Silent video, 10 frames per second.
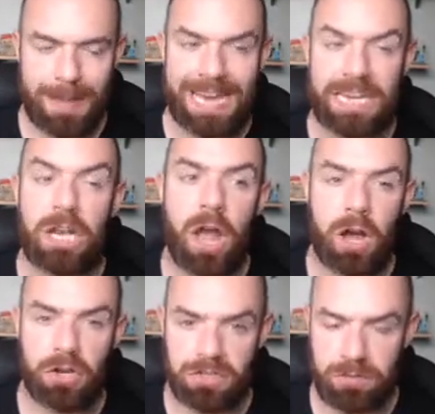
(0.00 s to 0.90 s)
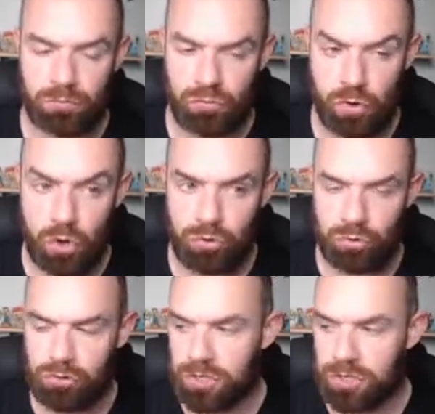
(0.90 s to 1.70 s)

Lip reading: and long road.